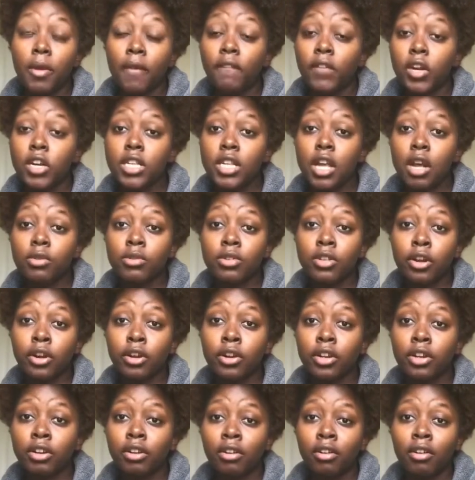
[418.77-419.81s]
At first, I was
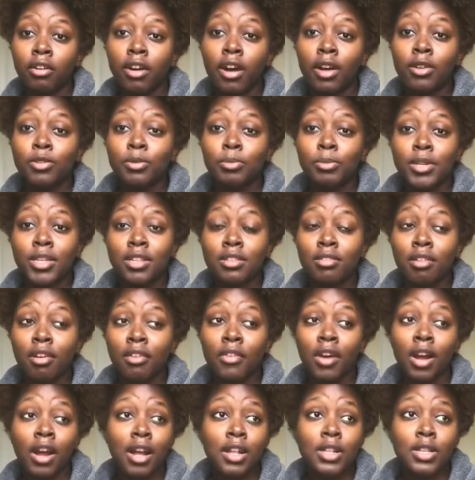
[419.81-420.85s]
hurt, y'all. I was pissed off.
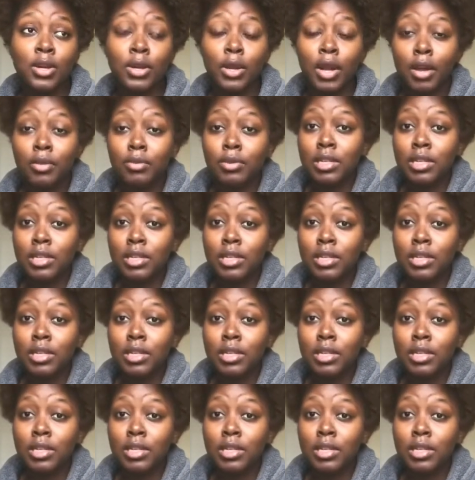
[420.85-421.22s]
I got told I